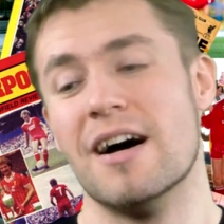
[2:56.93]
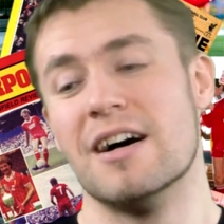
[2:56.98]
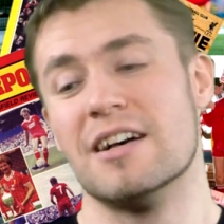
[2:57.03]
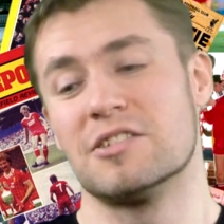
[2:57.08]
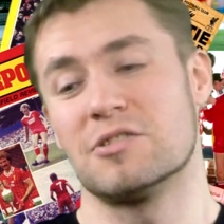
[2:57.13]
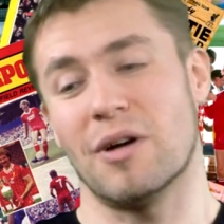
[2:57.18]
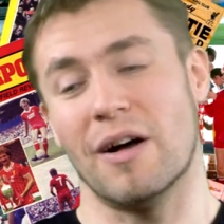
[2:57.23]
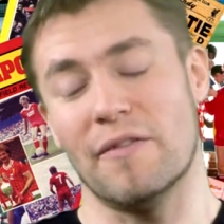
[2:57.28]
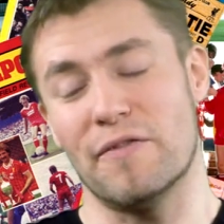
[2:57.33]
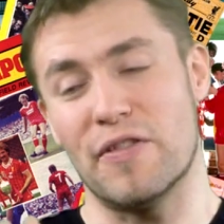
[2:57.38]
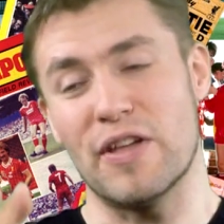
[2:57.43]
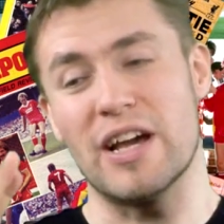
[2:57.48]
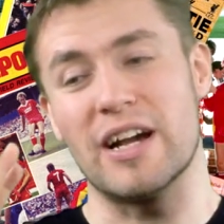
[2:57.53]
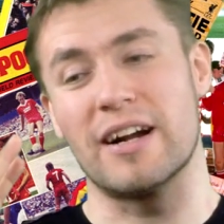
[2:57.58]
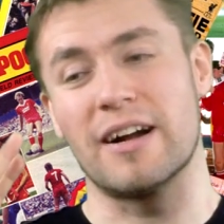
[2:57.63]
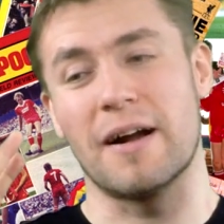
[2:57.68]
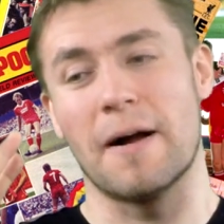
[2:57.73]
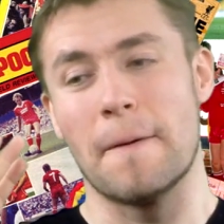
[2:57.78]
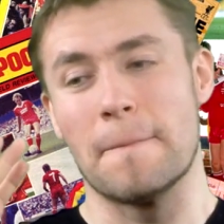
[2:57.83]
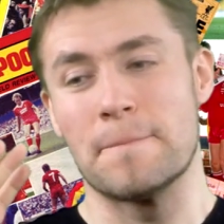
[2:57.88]
So I
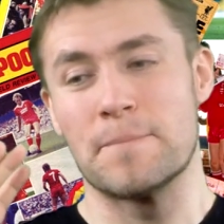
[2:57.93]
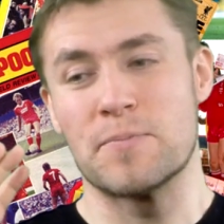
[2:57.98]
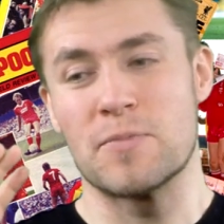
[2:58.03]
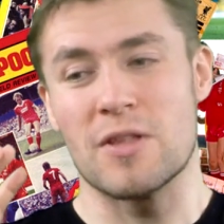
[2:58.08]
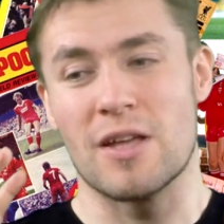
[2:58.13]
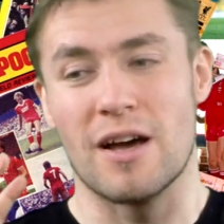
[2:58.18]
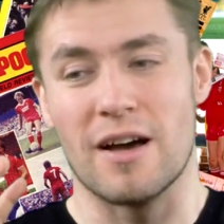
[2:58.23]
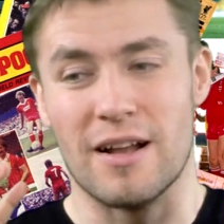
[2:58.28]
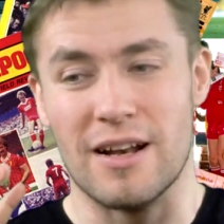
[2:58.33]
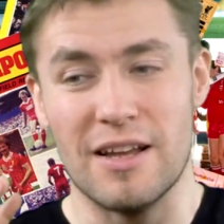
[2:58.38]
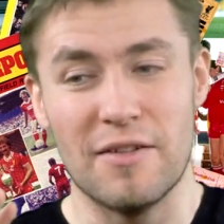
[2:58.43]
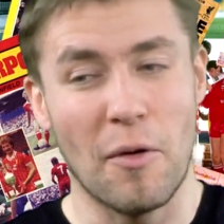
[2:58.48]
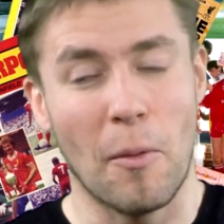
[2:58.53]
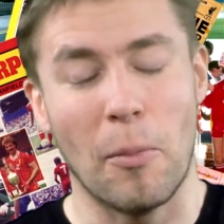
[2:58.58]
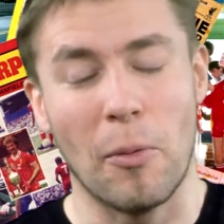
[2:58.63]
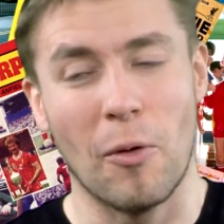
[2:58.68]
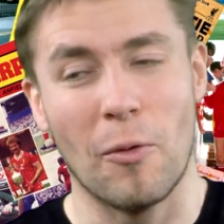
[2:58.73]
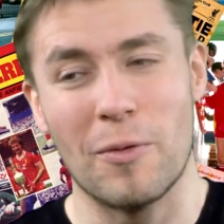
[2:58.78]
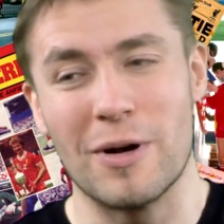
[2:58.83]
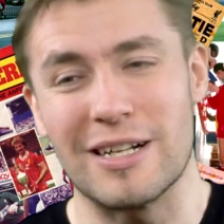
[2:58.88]
think
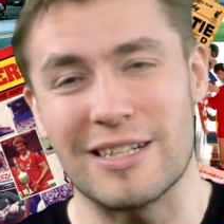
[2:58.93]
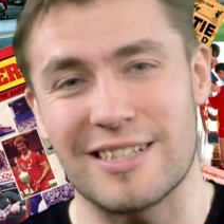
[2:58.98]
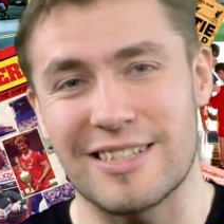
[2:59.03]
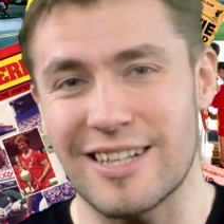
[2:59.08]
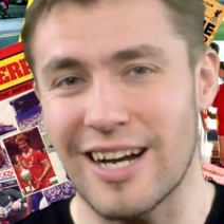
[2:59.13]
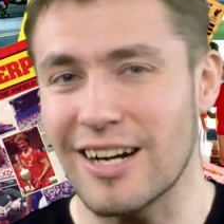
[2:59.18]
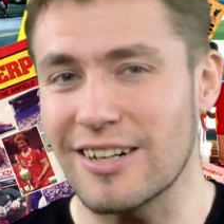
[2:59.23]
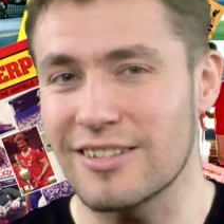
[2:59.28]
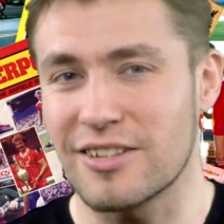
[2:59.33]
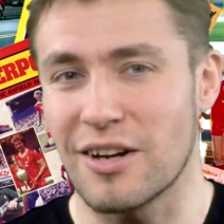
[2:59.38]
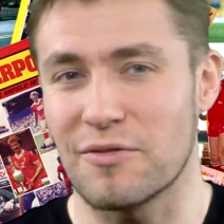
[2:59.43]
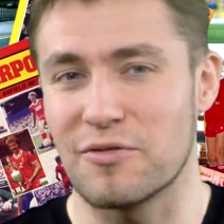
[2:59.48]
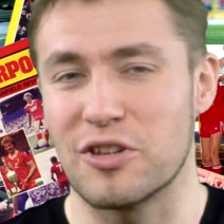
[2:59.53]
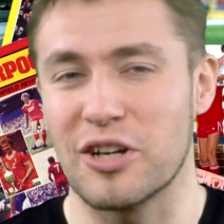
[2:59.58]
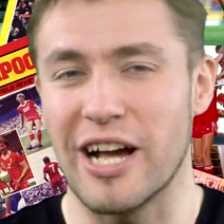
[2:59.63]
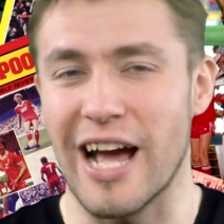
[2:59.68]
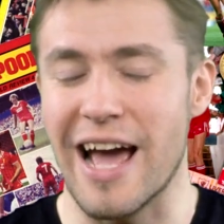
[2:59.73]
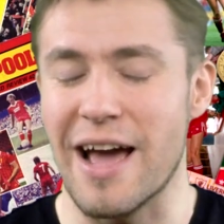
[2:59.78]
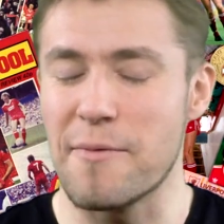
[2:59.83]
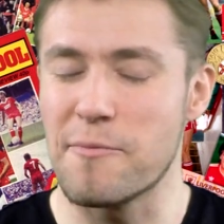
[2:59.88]
Liverpool will start off the
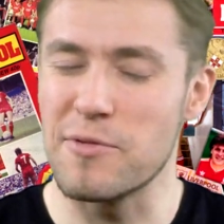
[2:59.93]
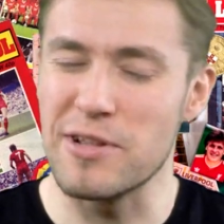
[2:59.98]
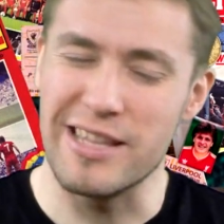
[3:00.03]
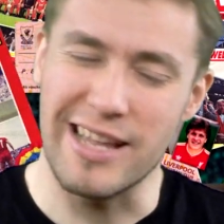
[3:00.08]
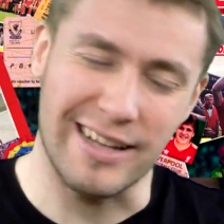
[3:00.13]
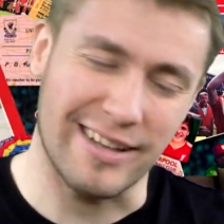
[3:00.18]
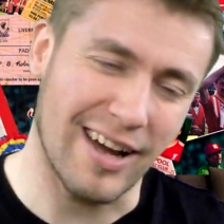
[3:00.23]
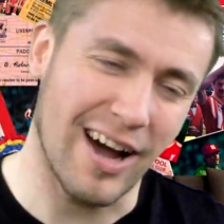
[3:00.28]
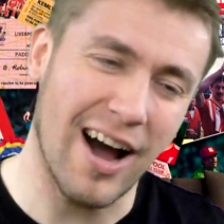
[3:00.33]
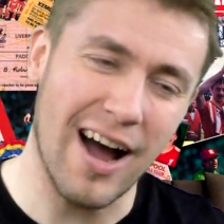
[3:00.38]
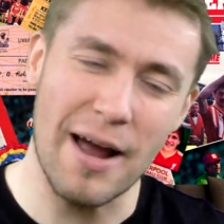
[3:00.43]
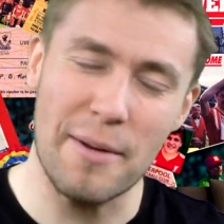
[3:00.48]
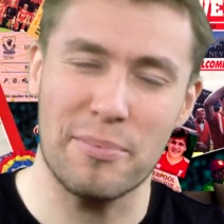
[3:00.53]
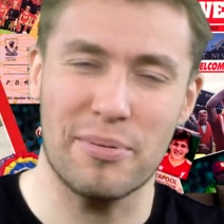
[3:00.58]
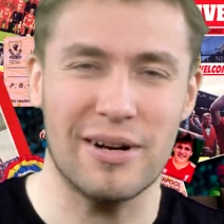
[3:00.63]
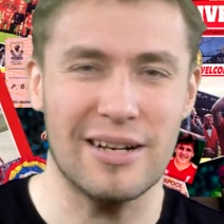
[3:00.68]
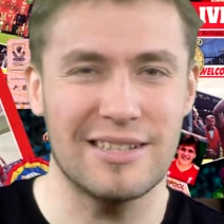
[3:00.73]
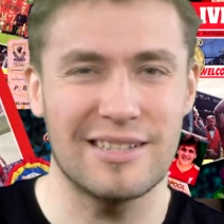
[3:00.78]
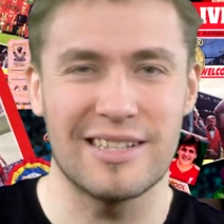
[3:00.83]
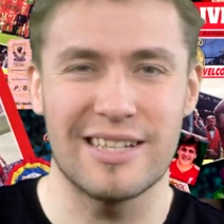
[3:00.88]
game with that high
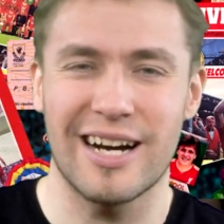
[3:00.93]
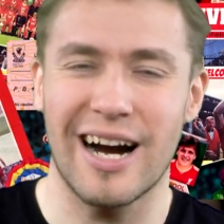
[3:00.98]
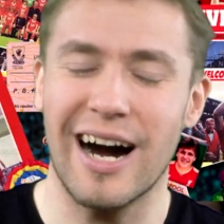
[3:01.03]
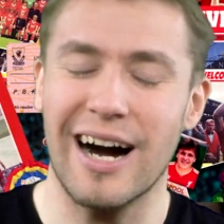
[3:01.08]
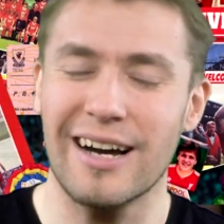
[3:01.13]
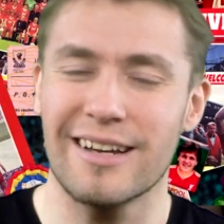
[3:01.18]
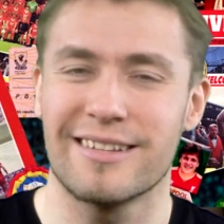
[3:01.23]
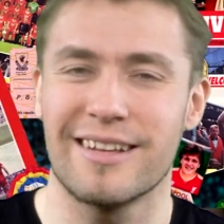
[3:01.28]
pressing, high